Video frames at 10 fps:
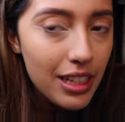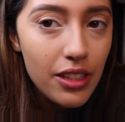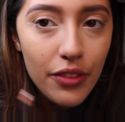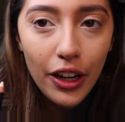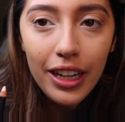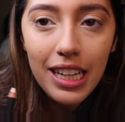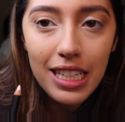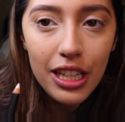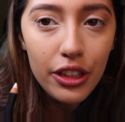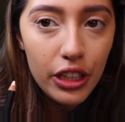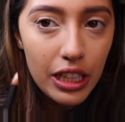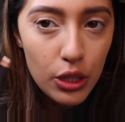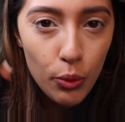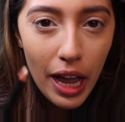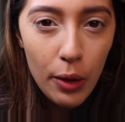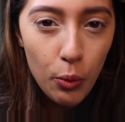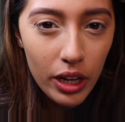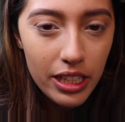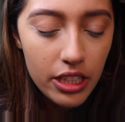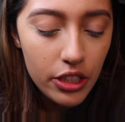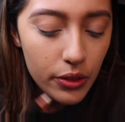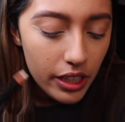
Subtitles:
It's a very easy look. That's why I wanted to do